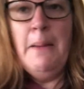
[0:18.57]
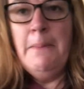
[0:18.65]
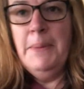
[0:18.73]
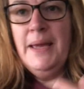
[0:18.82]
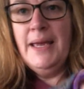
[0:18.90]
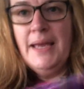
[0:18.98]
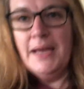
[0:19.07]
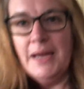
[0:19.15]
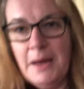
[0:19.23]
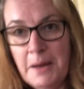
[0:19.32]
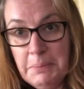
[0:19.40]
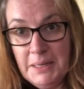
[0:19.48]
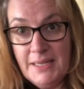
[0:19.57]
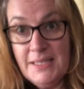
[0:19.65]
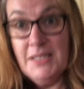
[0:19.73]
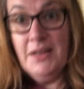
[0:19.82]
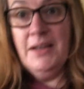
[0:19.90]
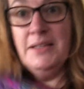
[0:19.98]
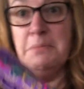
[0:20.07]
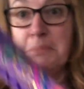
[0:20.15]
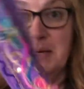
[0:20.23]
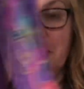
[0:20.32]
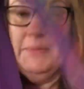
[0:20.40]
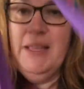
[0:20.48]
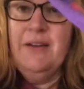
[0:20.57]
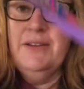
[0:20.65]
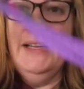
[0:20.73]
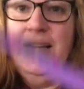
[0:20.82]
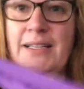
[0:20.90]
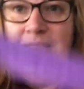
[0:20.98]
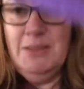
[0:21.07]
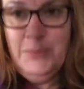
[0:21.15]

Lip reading: being a plus size mum nowadays